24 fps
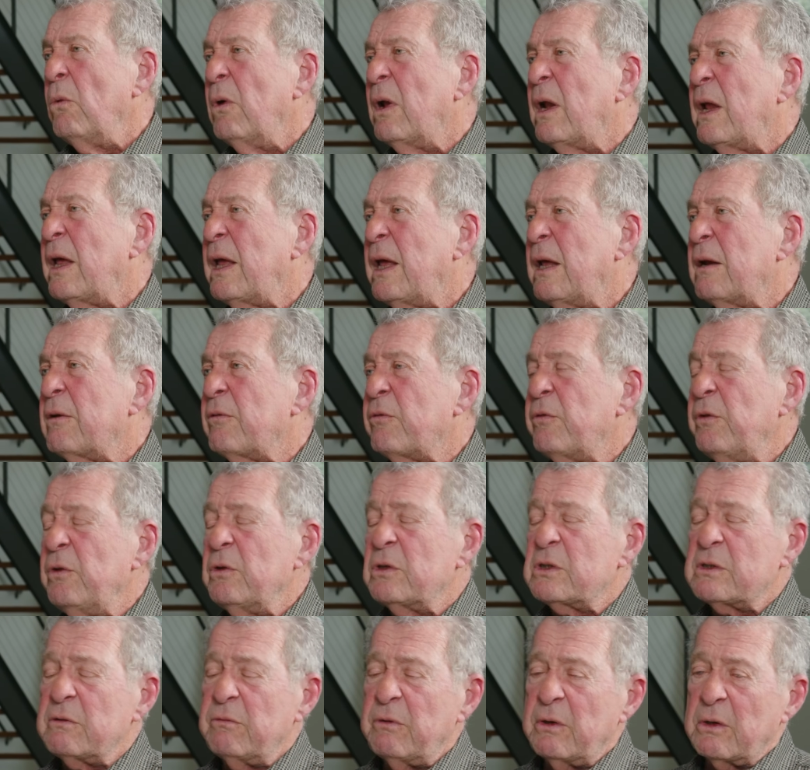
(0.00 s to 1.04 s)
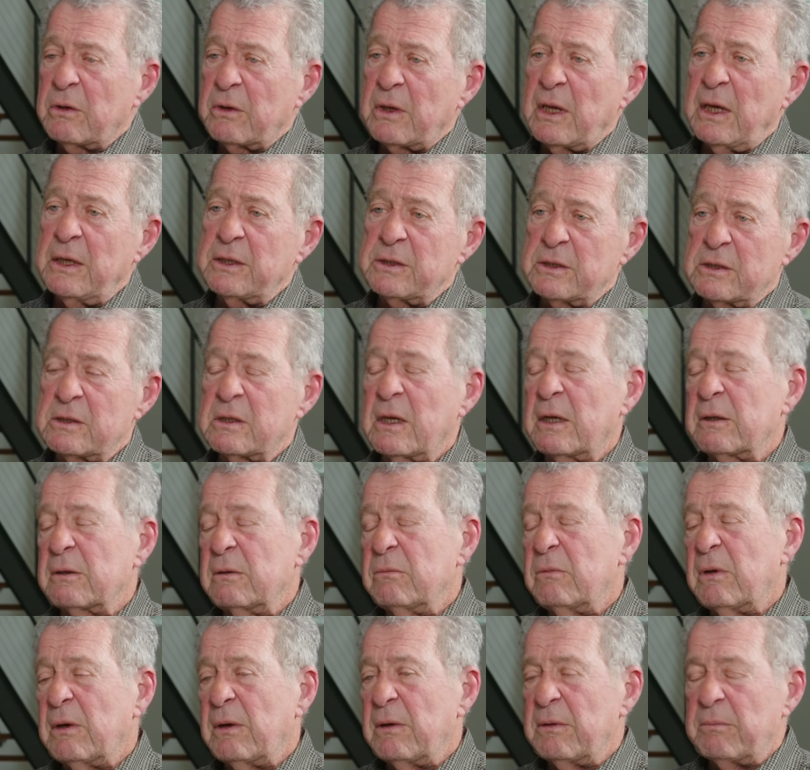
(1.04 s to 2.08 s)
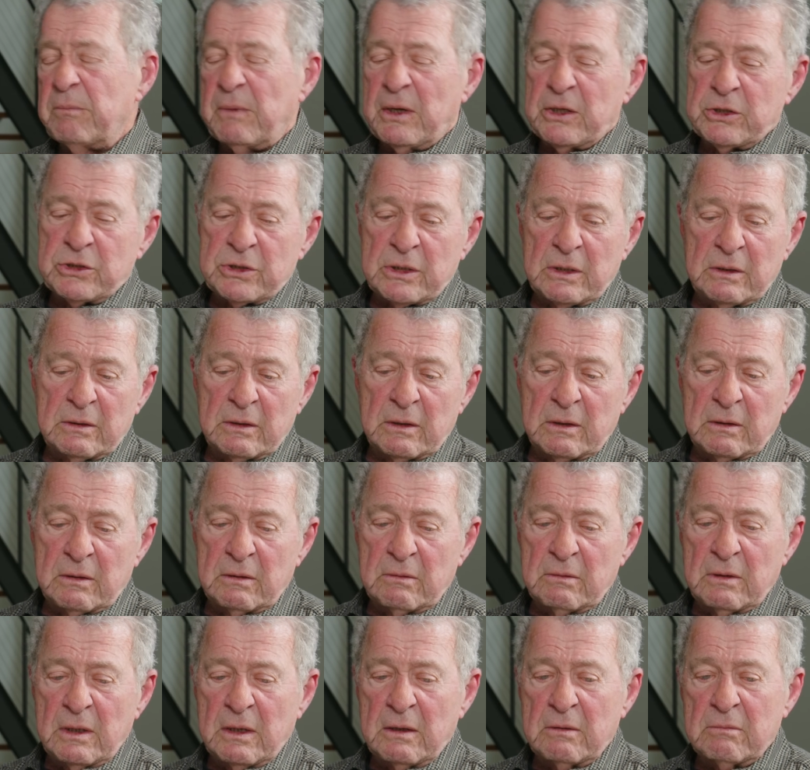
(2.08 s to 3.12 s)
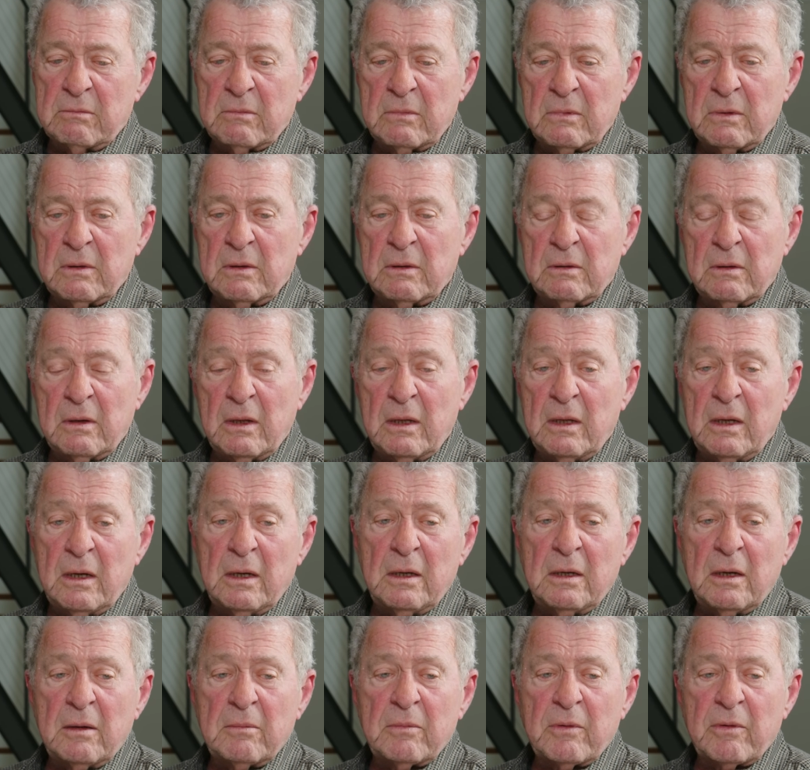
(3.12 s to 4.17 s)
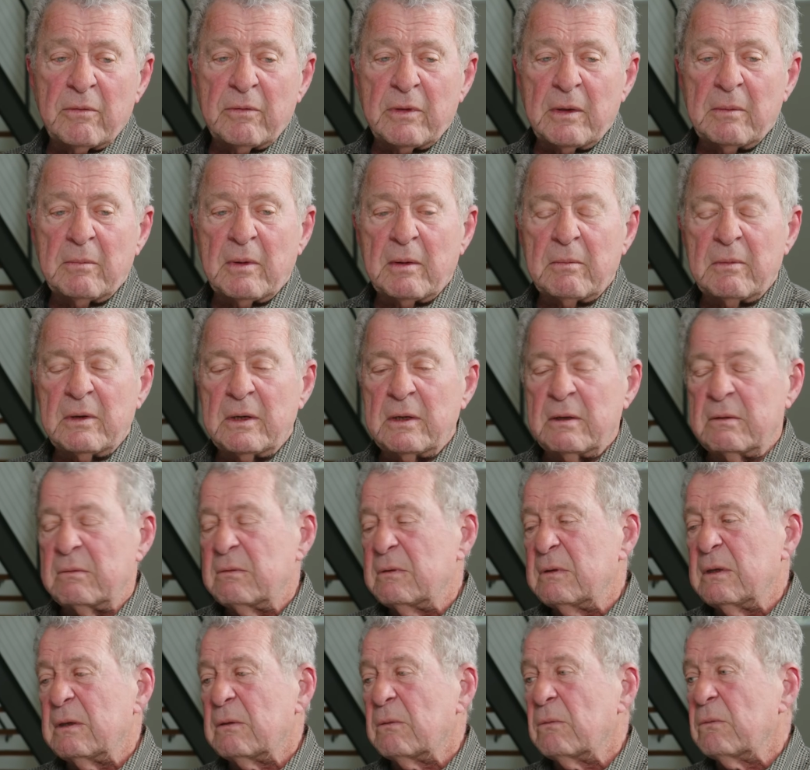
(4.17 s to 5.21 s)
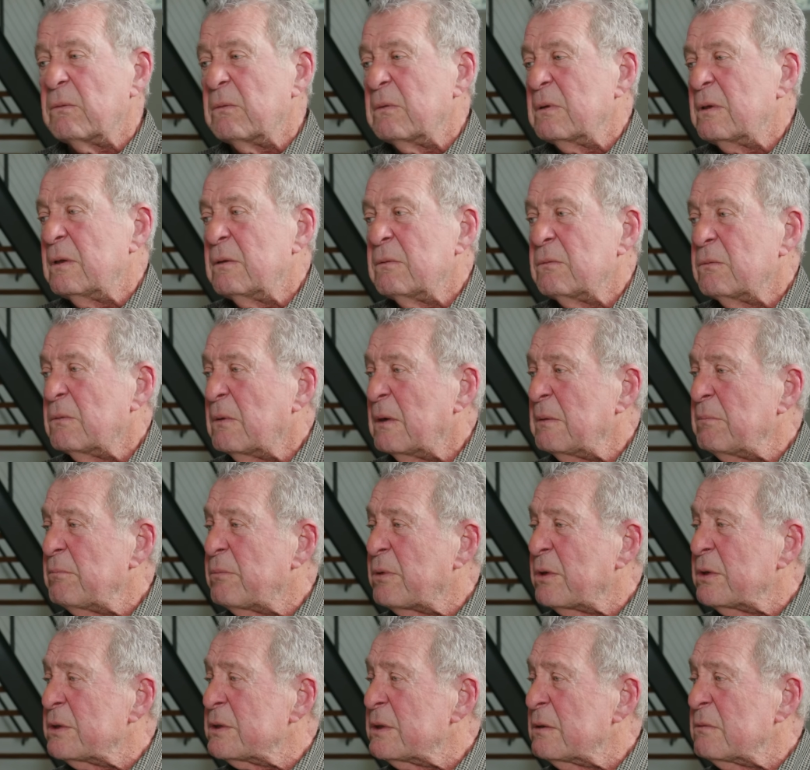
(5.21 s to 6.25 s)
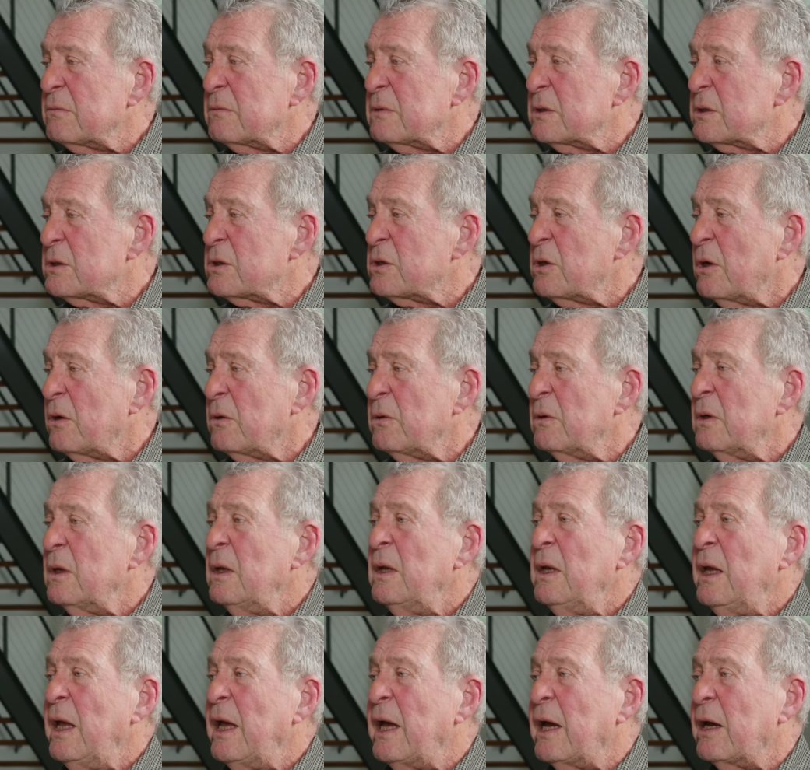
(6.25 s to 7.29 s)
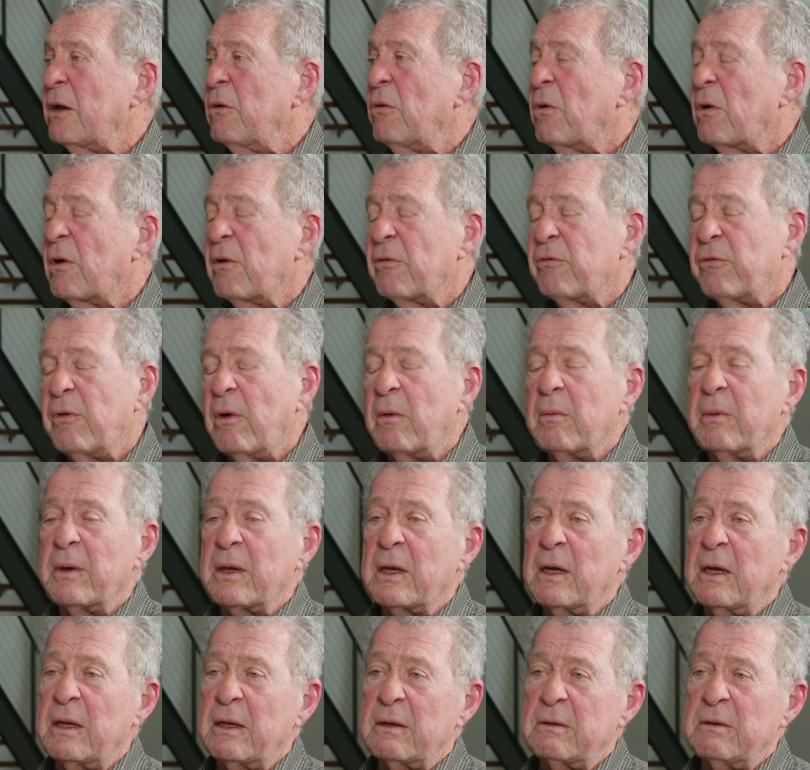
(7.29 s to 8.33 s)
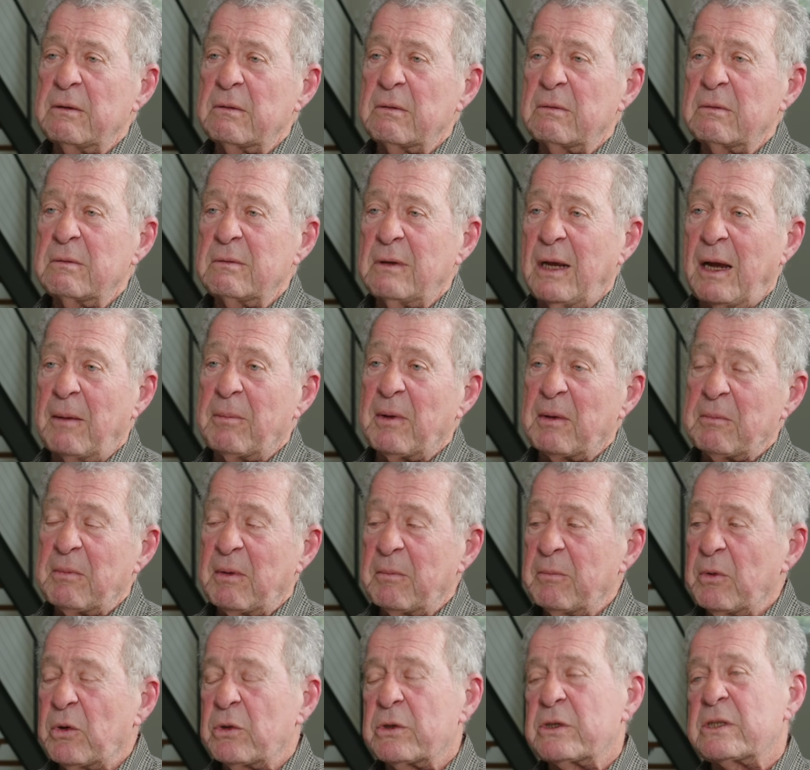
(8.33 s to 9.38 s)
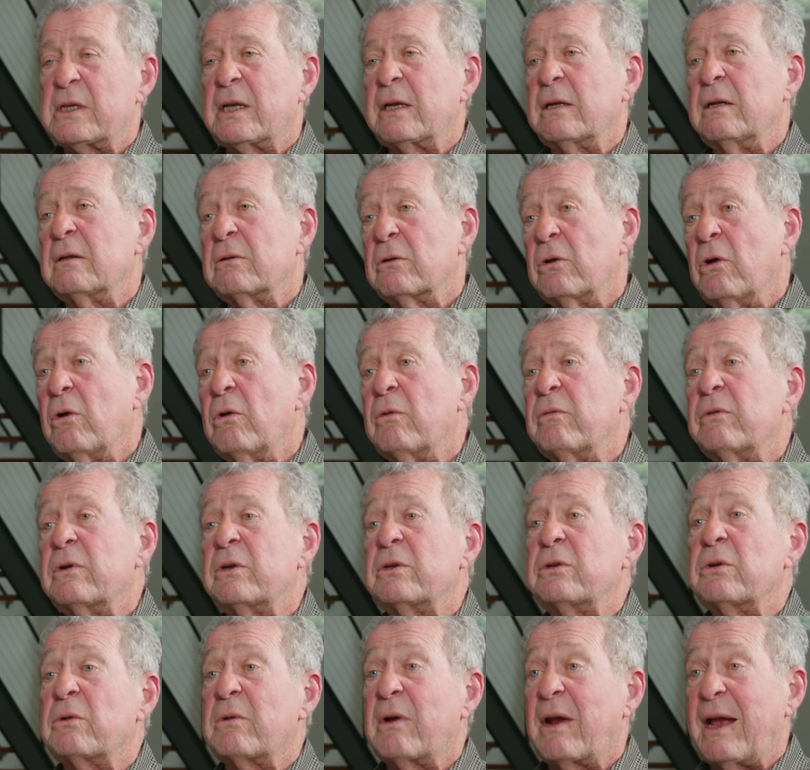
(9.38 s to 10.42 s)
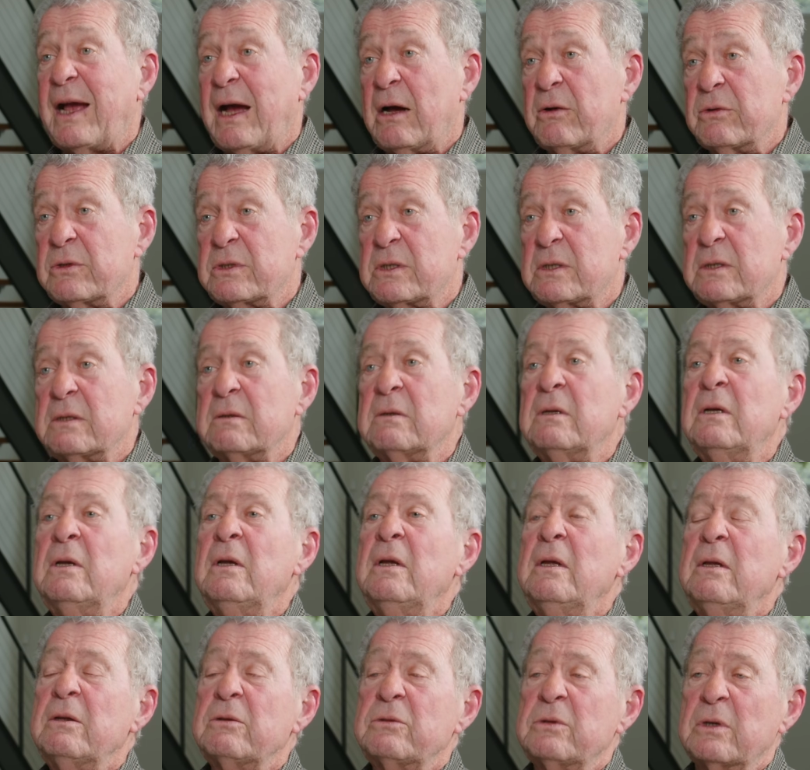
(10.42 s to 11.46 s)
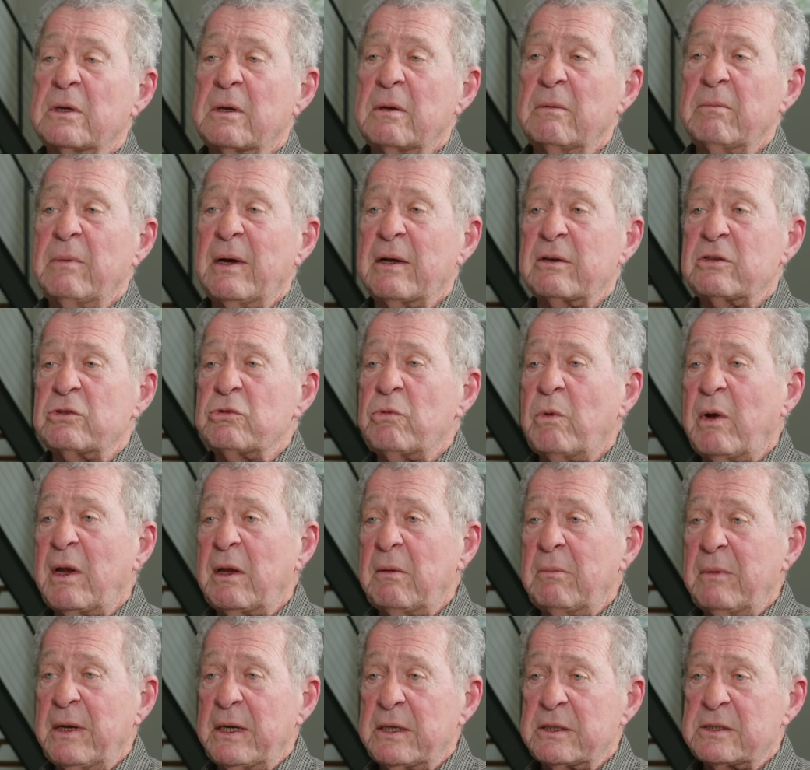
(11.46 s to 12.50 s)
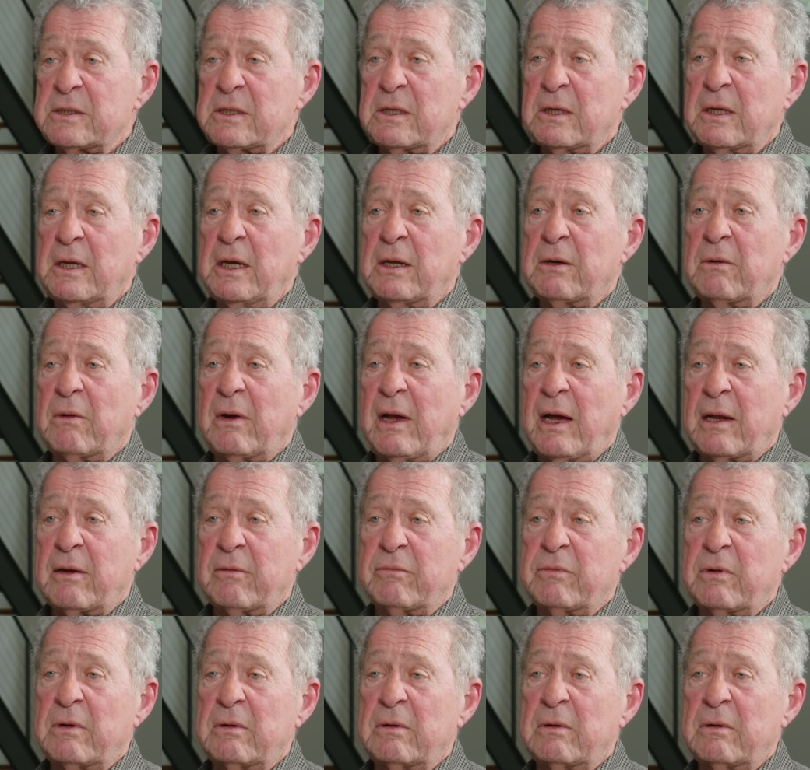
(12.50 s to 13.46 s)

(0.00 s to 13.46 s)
Well, I had a few severe cases like the one I mentioned, and a number of them. I mean, one person was so agoraphobic, I had to hop on my motorcycle and go over to her house, and took about 20 minutes to get her out of